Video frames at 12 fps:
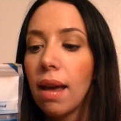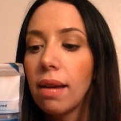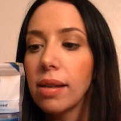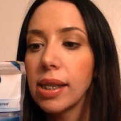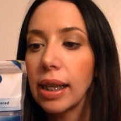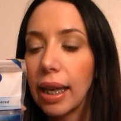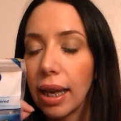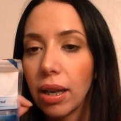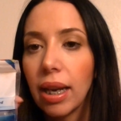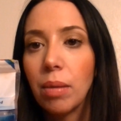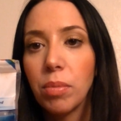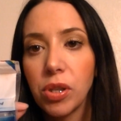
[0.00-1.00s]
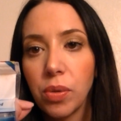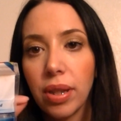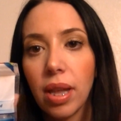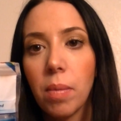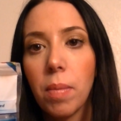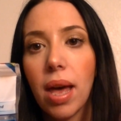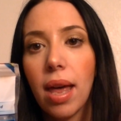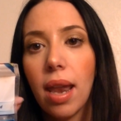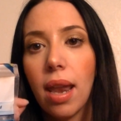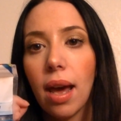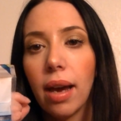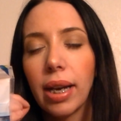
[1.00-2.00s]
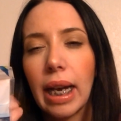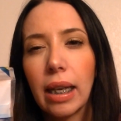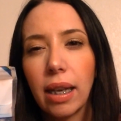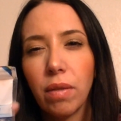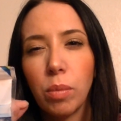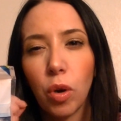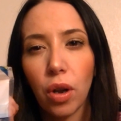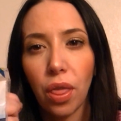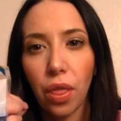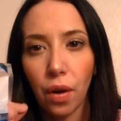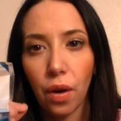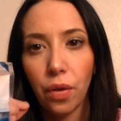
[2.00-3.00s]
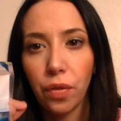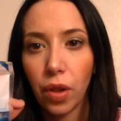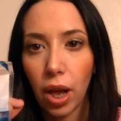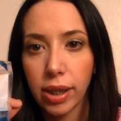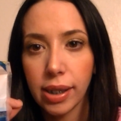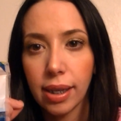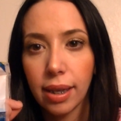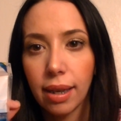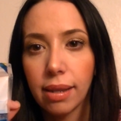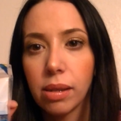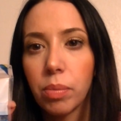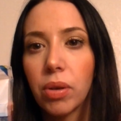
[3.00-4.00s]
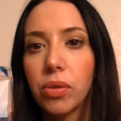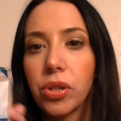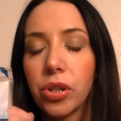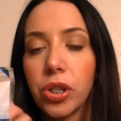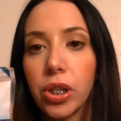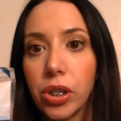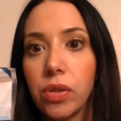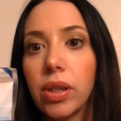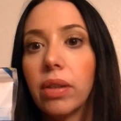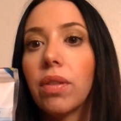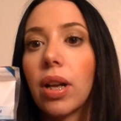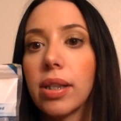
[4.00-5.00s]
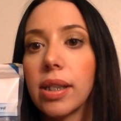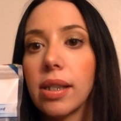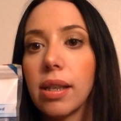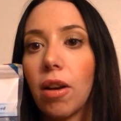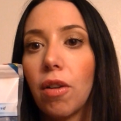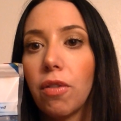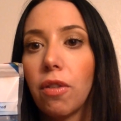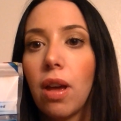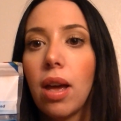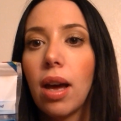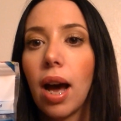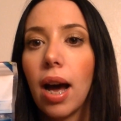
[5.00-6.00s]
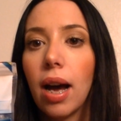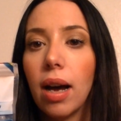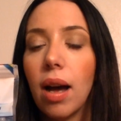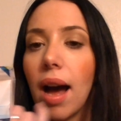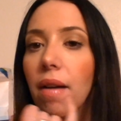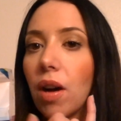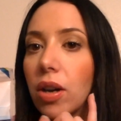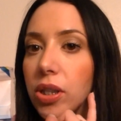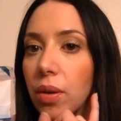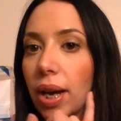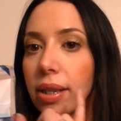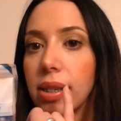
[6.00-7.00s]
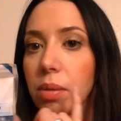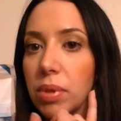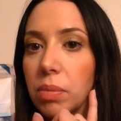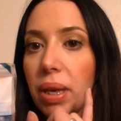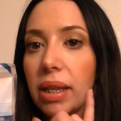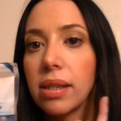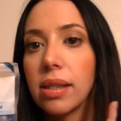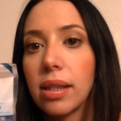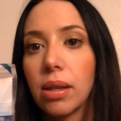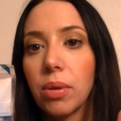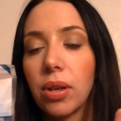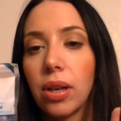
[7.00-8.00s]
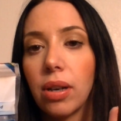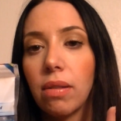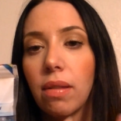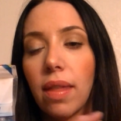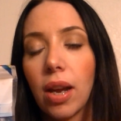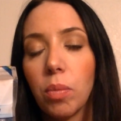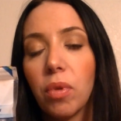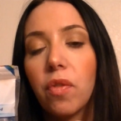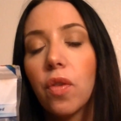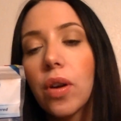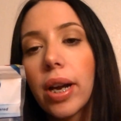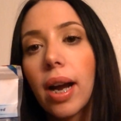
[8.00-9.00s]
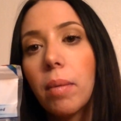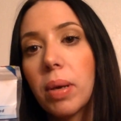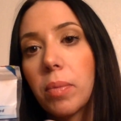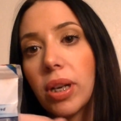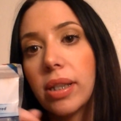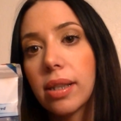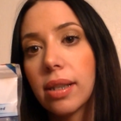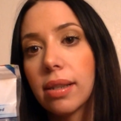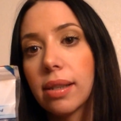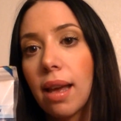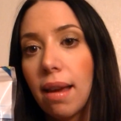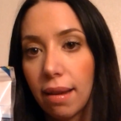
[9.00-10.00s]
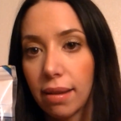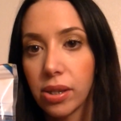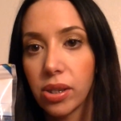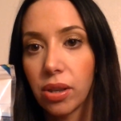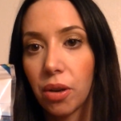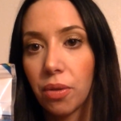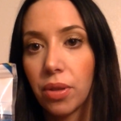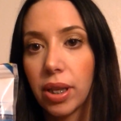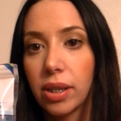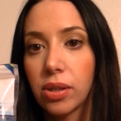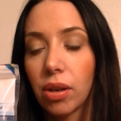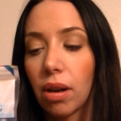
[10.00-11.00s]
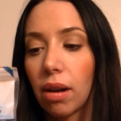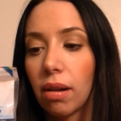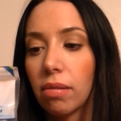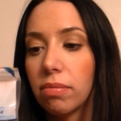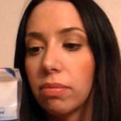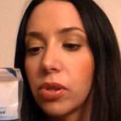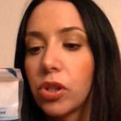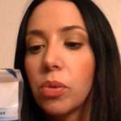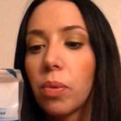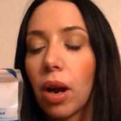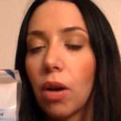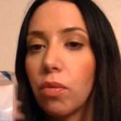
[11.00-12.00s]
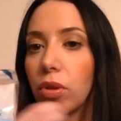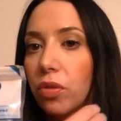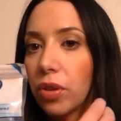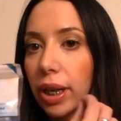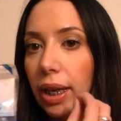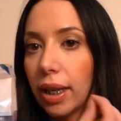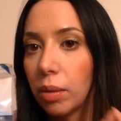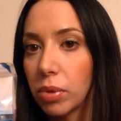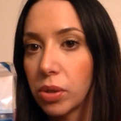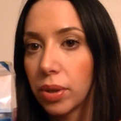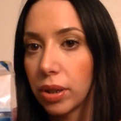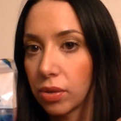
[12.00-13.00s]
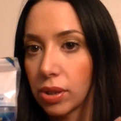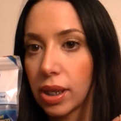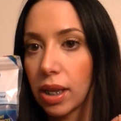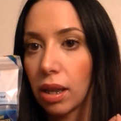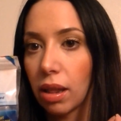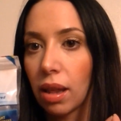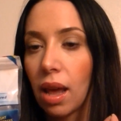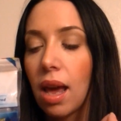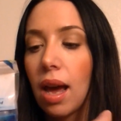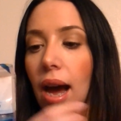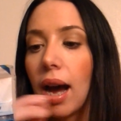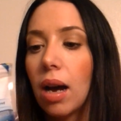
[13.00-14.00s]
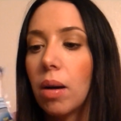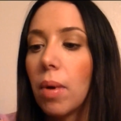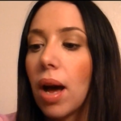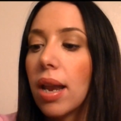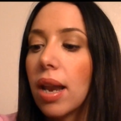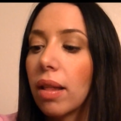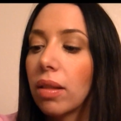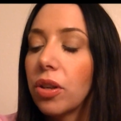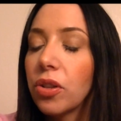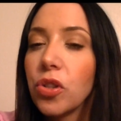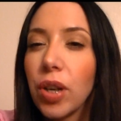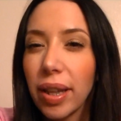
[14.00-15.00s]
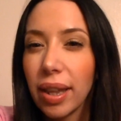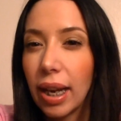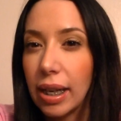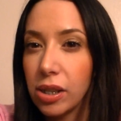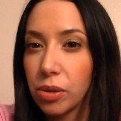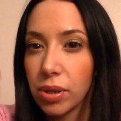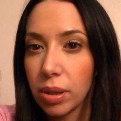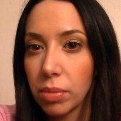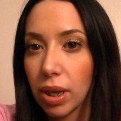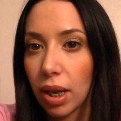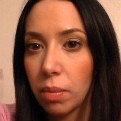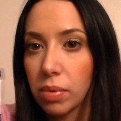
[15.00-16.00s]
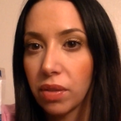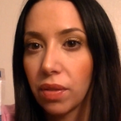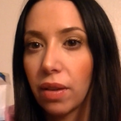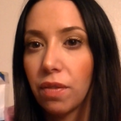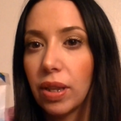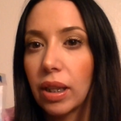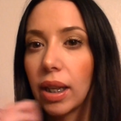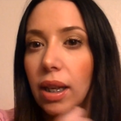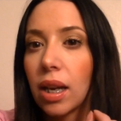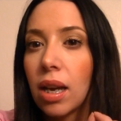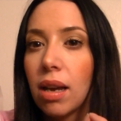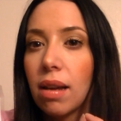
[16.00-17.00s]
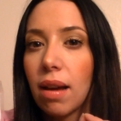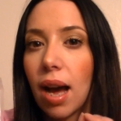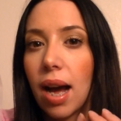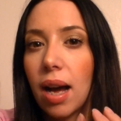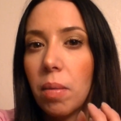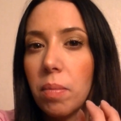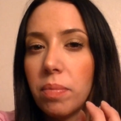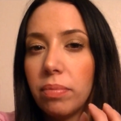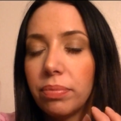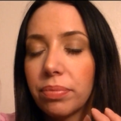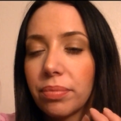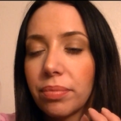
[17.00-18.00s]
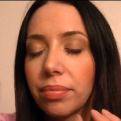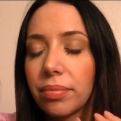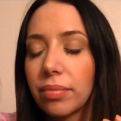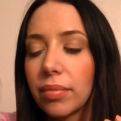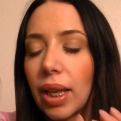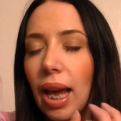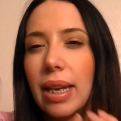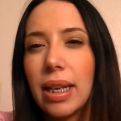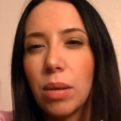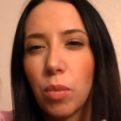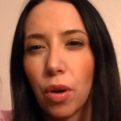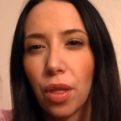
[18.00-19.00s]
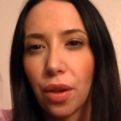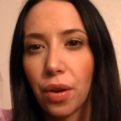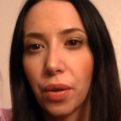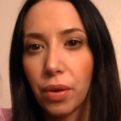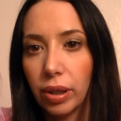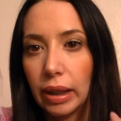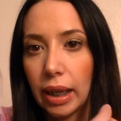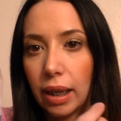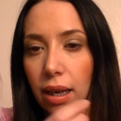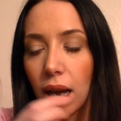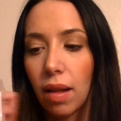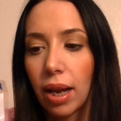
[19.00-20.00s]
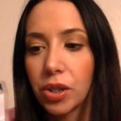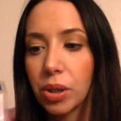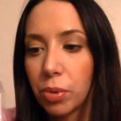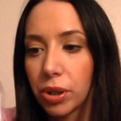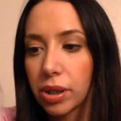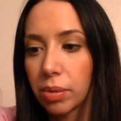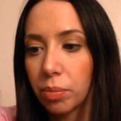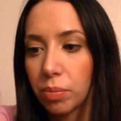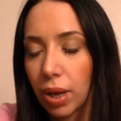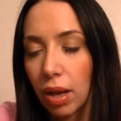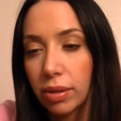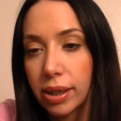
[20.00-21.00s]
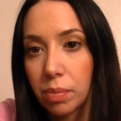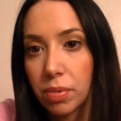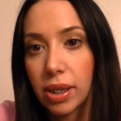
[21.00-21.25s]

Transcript: to get in between them and kind of give a more thorough flossing as opposed to just using floss itself. I've also had some spaces that were there before I got my braces, and so these are super helpful for getting in between those teeth. A little trick that I do sometimes, if I feel like I need a more thorough clean, I'll actually I'll dip the